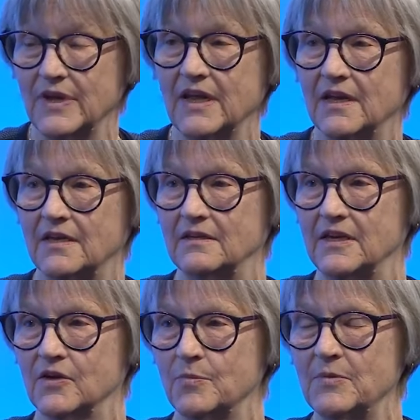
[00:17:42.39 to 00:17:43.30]
We had
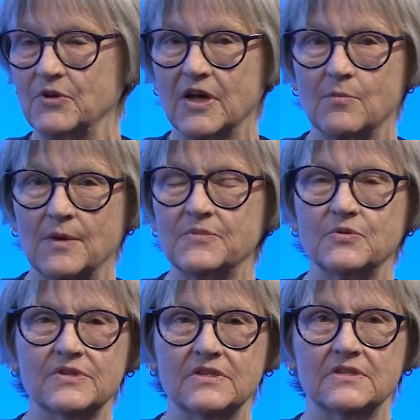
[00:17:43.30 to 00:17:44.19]
young people come up
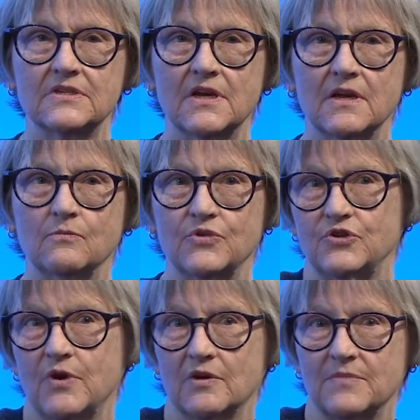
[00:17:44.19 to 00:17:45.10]
to us and say, Would
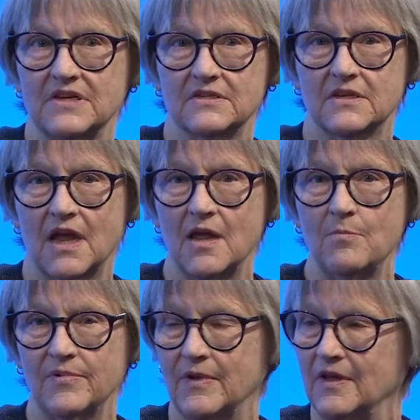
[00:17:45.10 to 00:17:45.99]
you help me
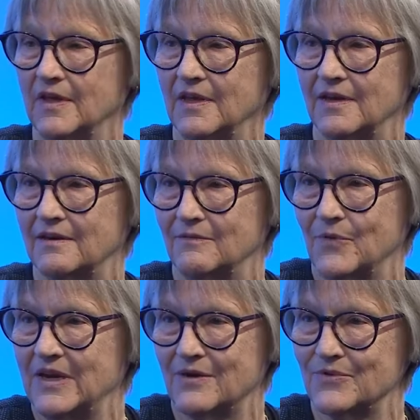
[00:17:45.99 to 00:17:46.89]
escape? And
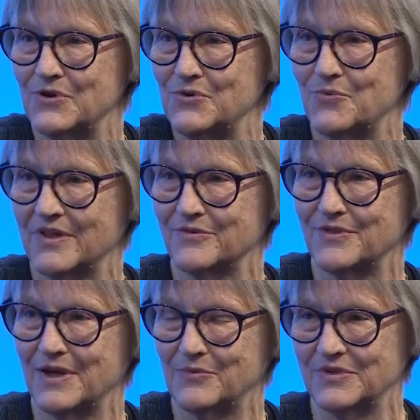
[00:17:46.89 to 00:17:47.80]
we never knew whether
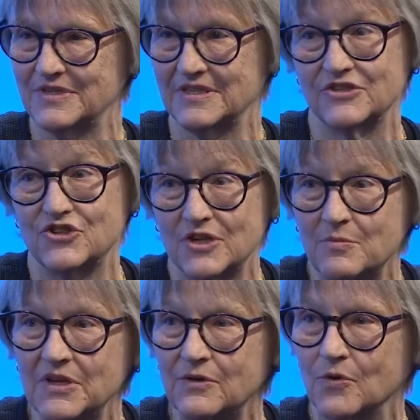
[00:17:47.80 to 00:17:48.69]
that was
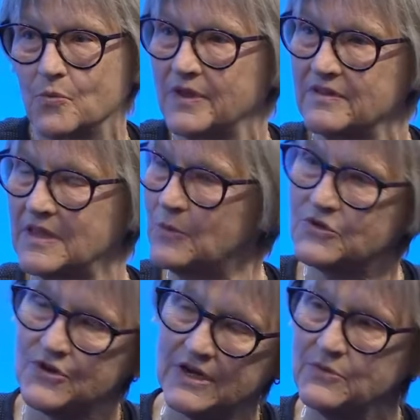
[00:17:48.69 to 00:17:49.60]
legitimate or whether they were
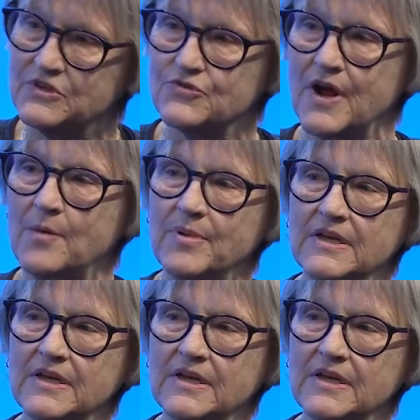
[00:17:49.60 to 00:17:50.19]
trying to entrap